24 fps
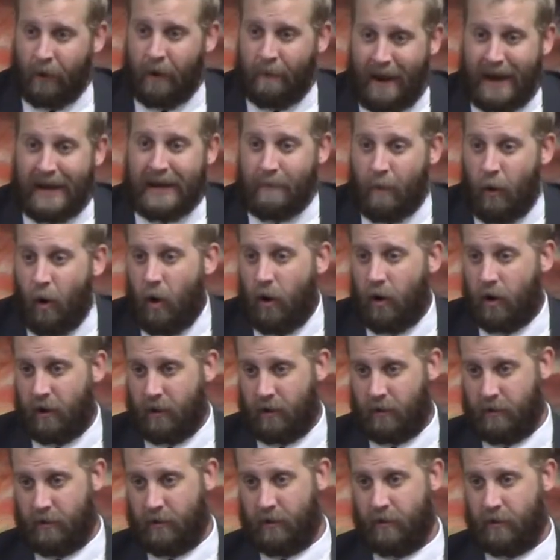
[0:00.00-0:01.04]

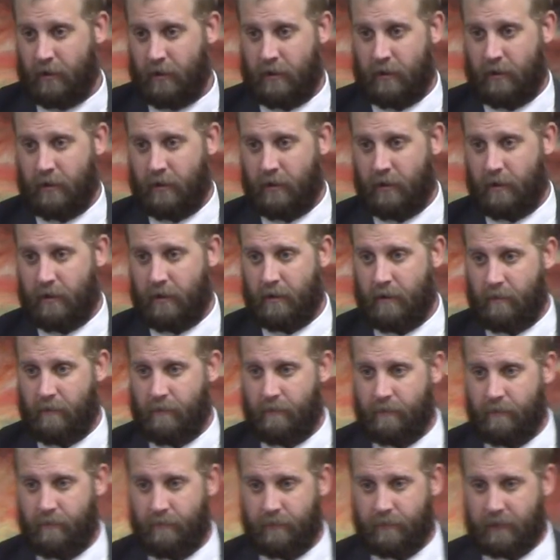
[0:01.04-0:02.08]
anymore.
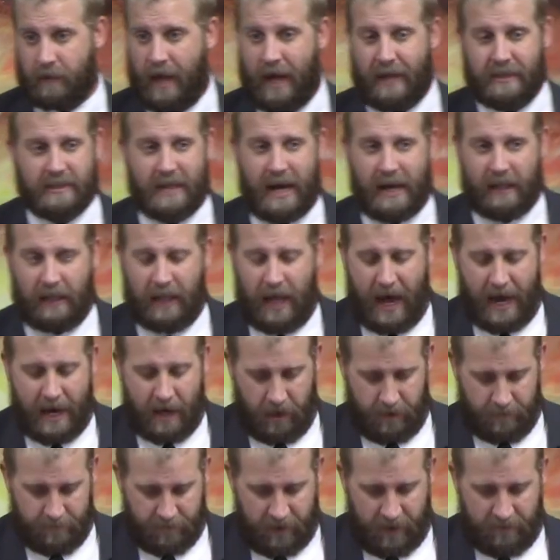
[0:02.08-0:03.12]
God's not a
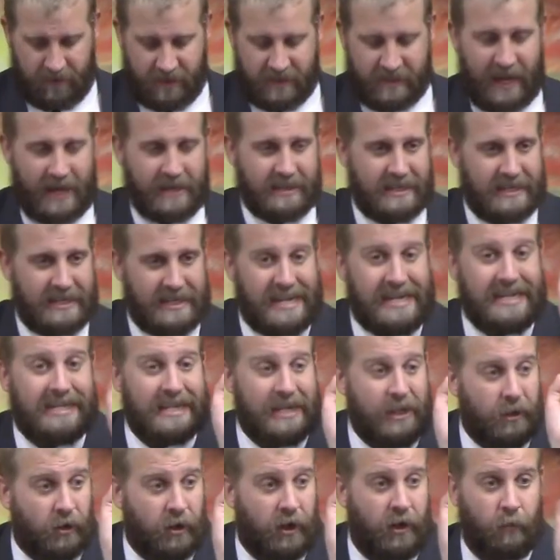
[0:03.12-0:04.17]
liar. If he says he's
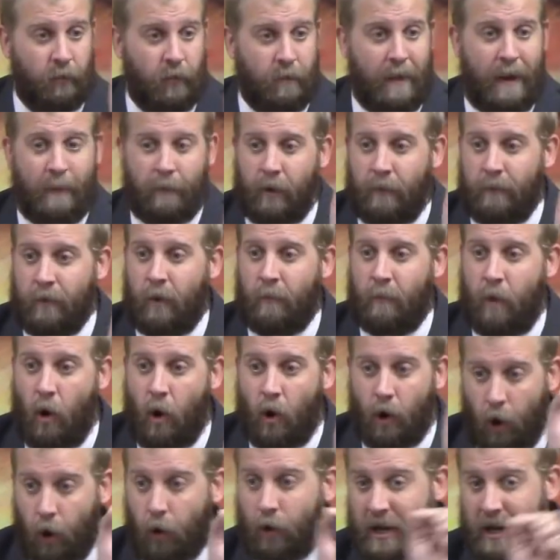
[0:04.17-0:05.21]
either going to remember them no
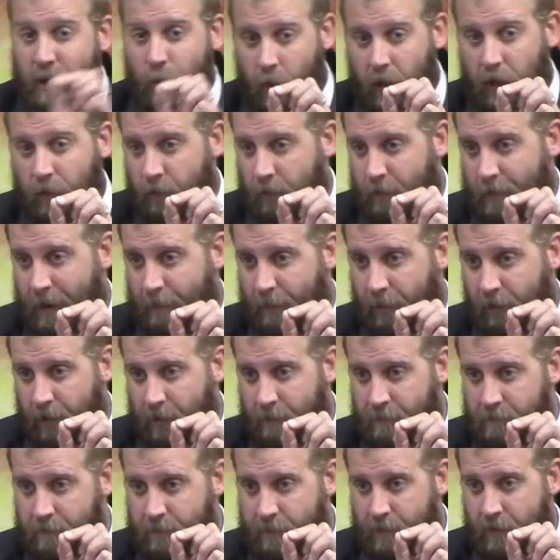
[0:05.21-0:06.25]
more or he will remember
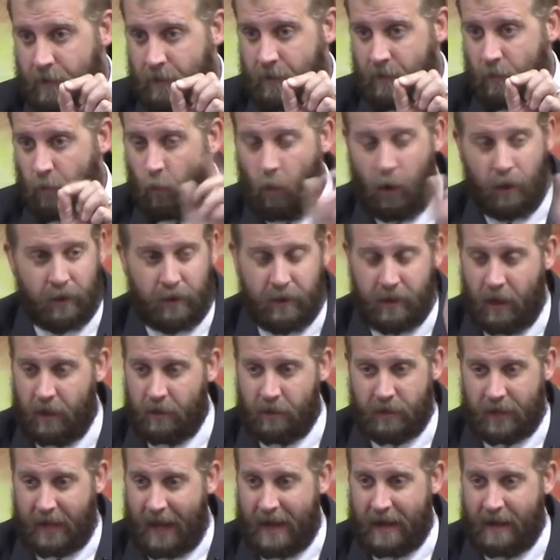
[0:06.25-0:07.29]
them. One or the other.
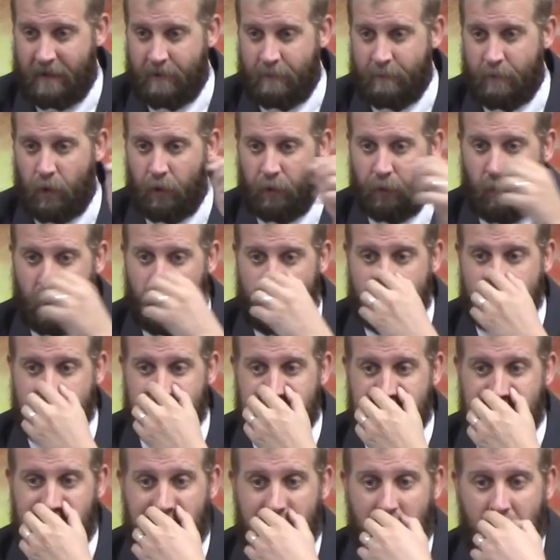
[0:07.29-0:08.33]
You can't have it both ways.